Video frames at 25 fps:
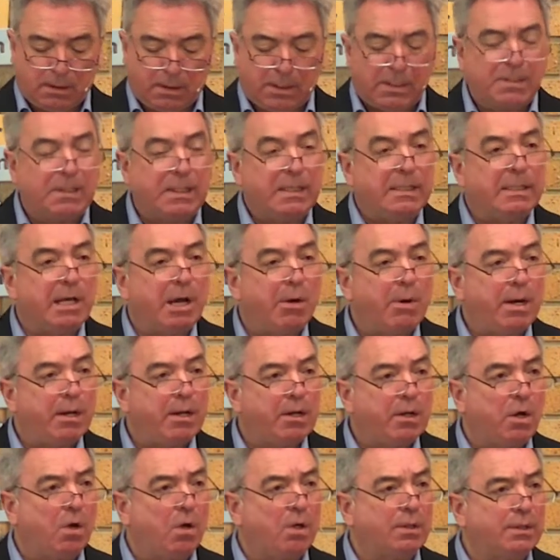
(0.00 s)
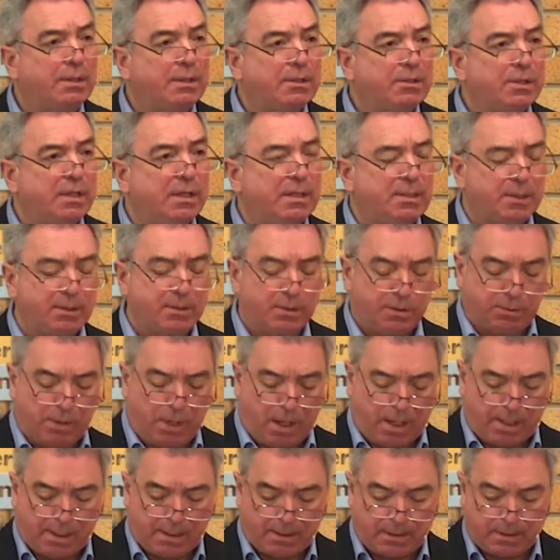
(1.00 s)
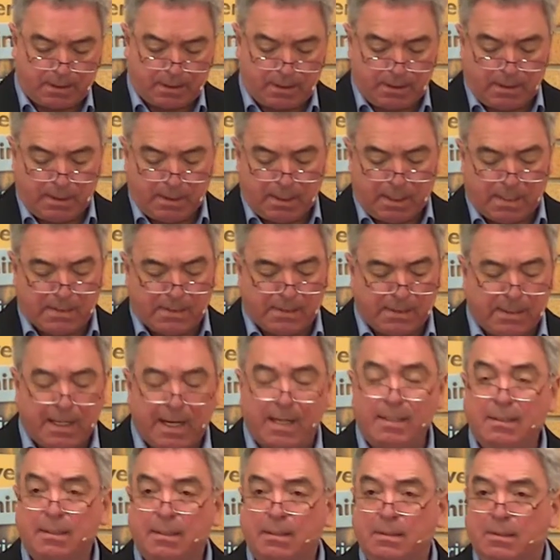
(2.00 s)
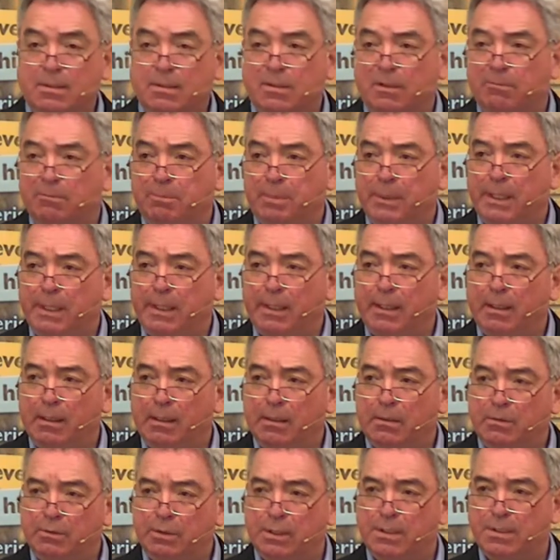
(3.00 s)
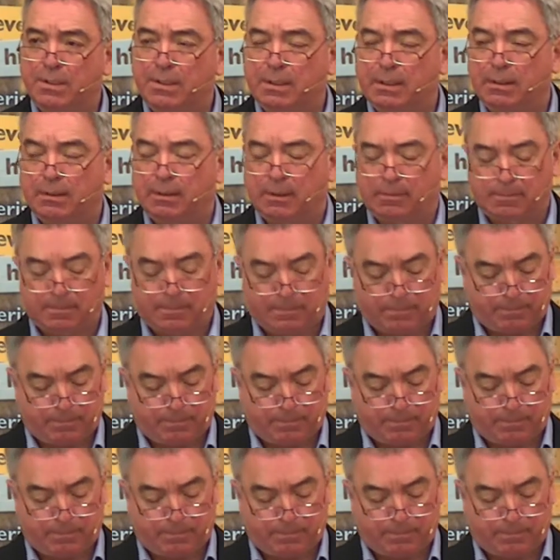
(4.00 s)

You see, knowing God in Jesus Christ is the essence of being a Christian.